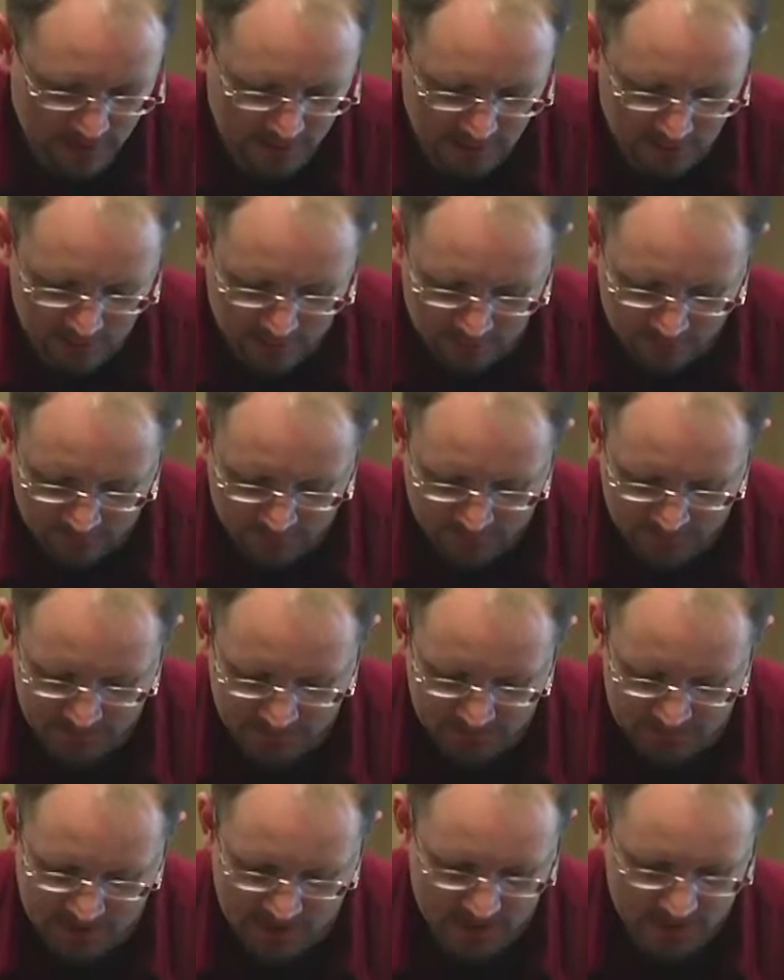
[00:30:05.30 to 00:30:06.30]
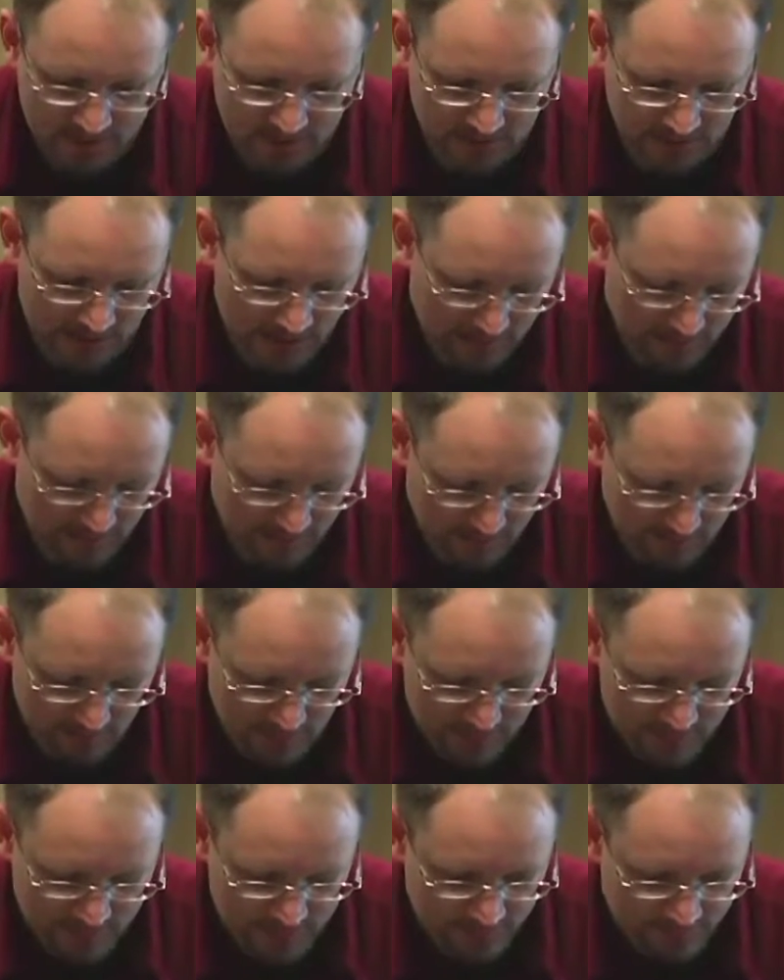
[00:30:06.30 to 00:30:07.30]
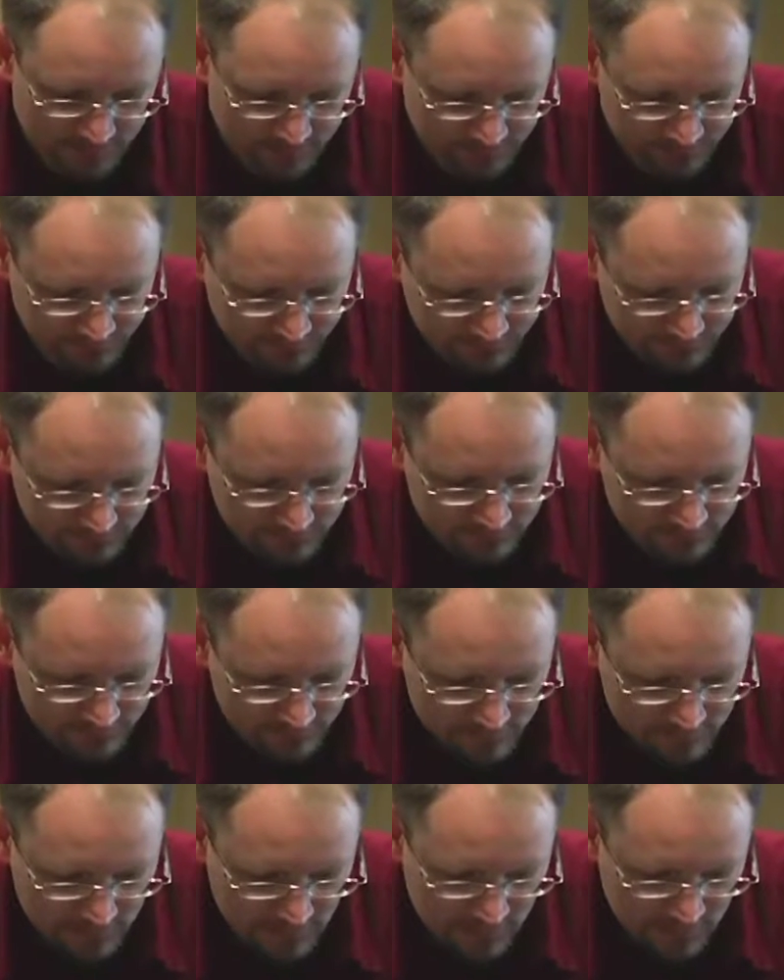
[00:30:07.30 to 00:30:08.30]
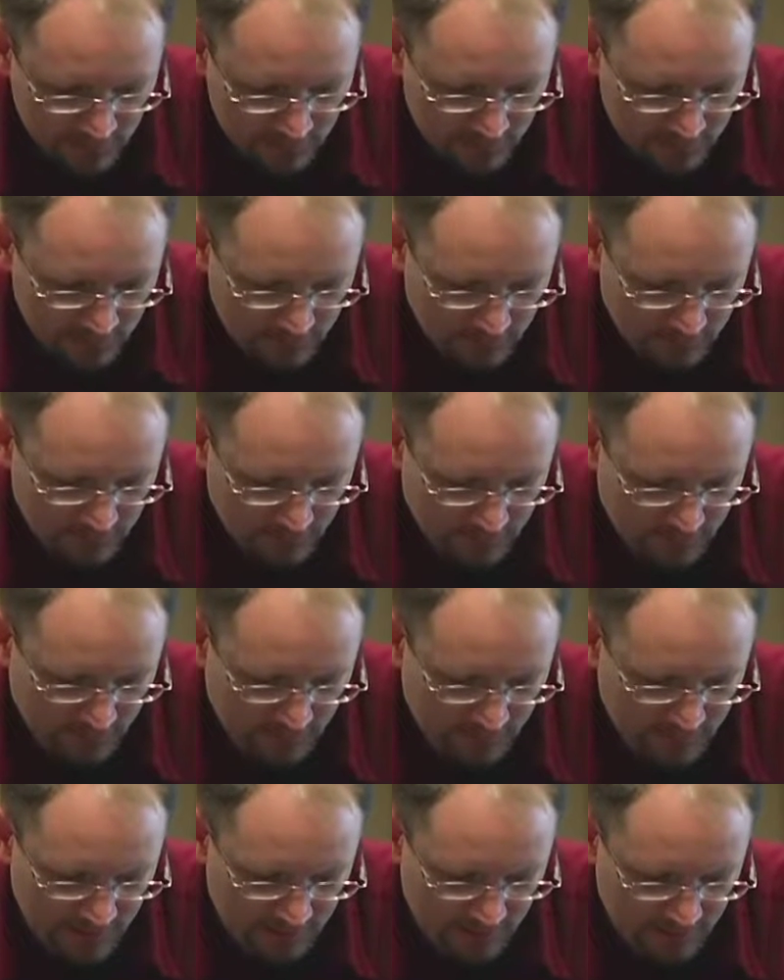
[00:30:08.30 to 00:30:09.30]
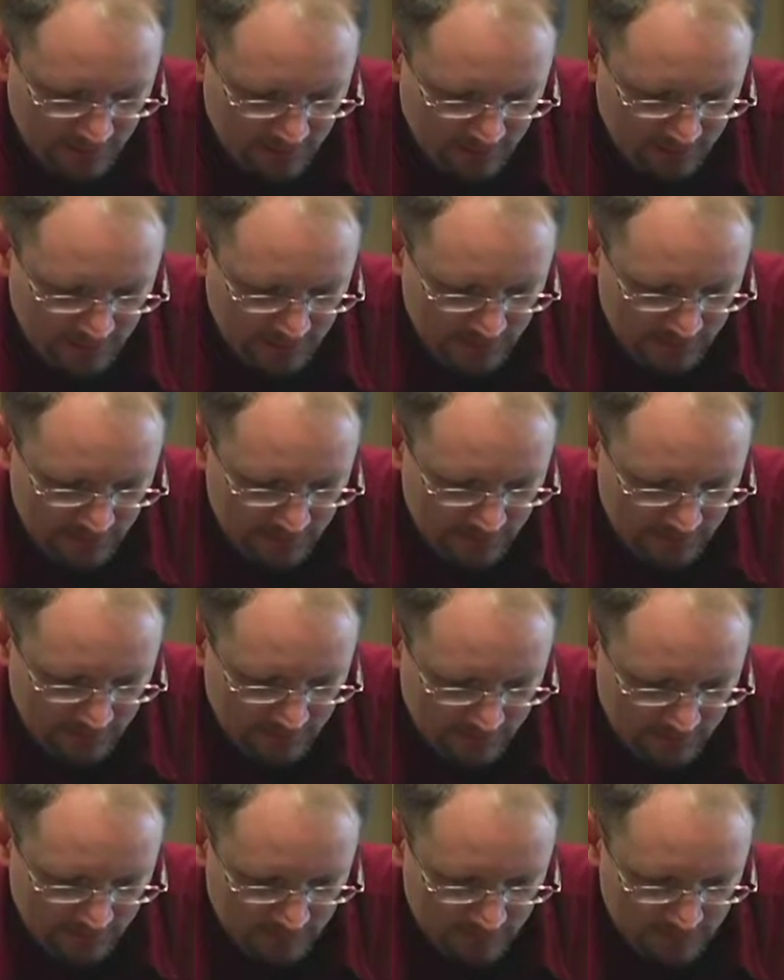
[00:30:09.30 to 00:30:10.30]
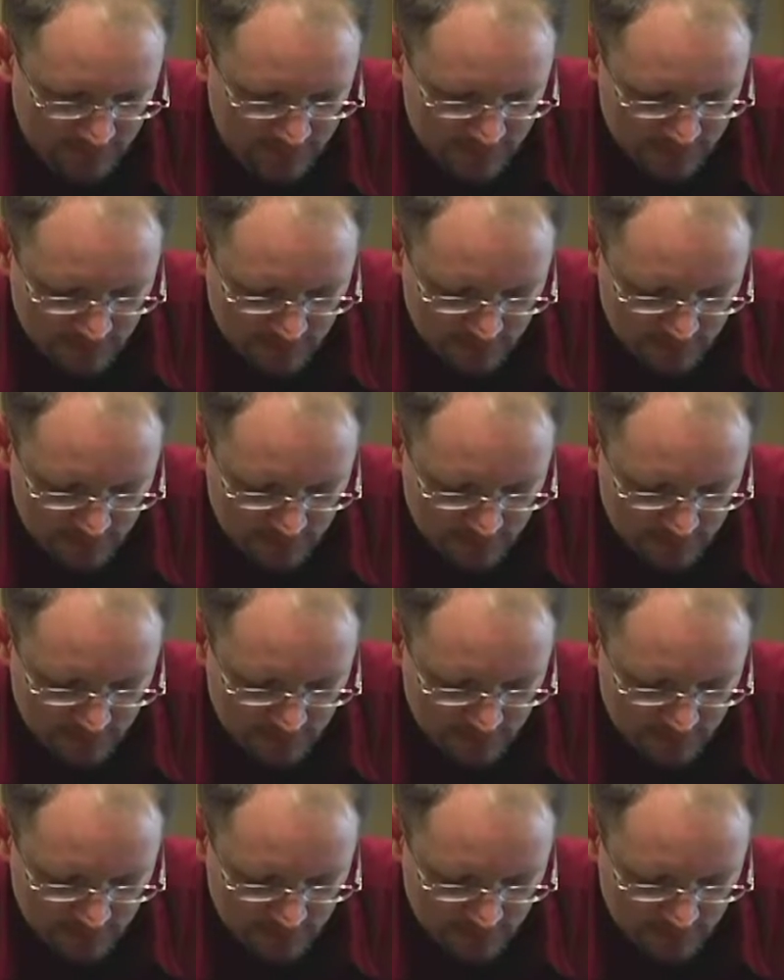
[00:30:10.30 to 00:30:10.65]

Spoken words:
this right here is actually an IP address. You can prove that by going down to